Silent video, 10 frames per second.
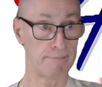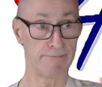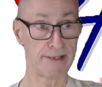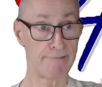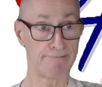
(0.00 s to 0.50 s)

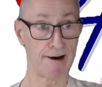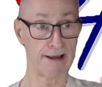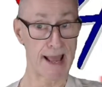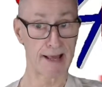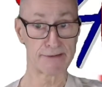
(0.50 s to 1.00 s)
vilify
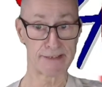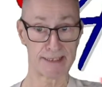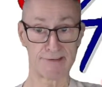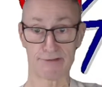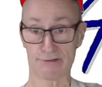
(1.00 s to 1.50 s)
eggs
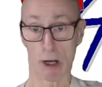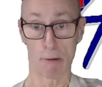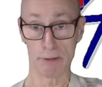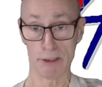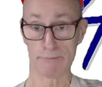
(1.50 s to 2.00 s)
and
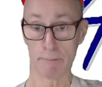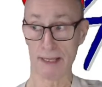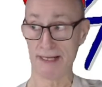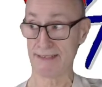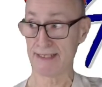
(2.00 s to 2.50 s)
stop you from
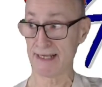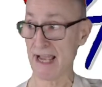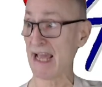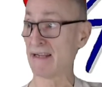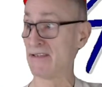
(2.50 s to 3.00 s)
eating
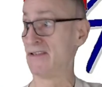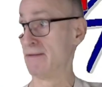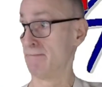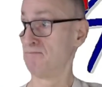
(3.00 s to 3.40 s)
eggs.